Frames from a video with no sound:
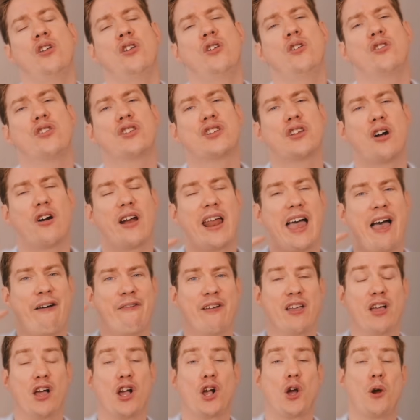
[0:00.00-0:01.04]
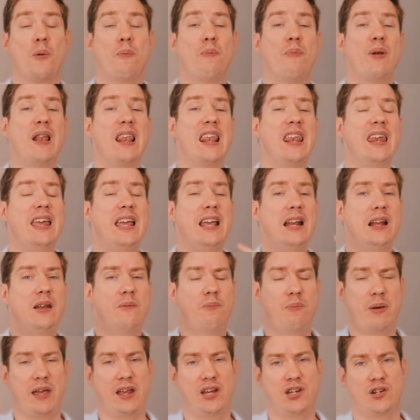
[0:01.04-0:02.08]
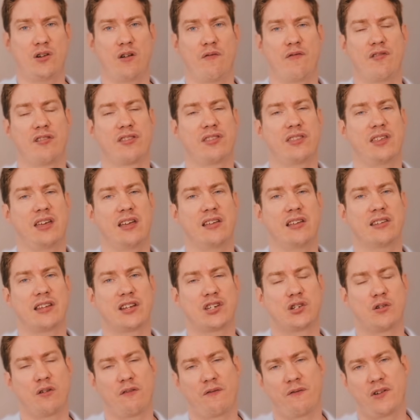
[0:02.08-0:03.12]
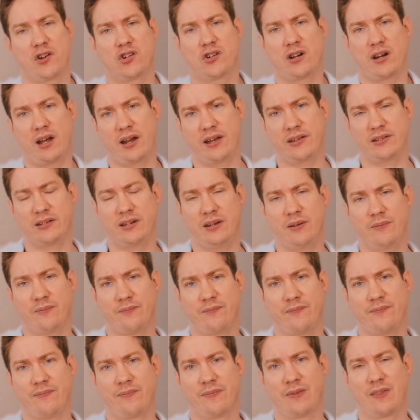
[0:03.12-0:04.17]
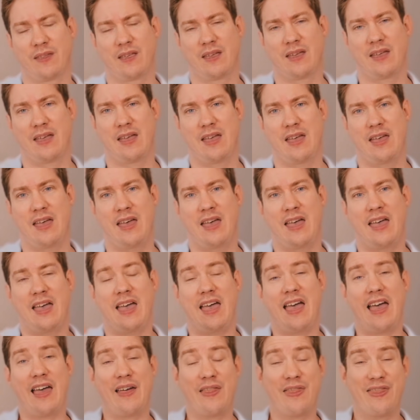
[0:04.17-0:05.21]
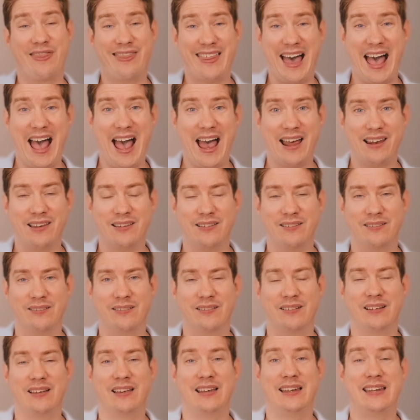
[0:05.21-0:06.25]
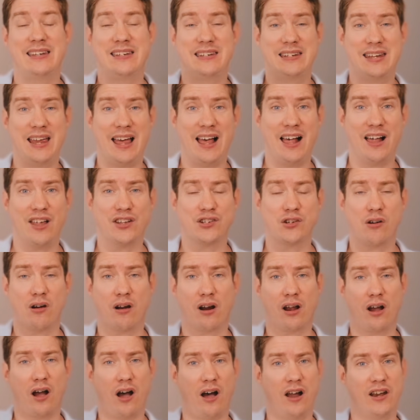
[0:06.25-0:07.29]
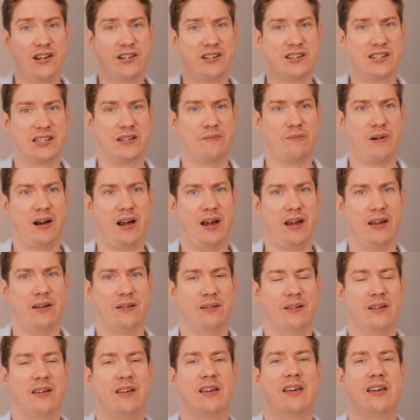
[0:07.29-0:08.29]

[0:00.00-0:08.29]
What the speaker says: you start having a complete picture of the thing that you're visualizing. And that tells your unconscious mind,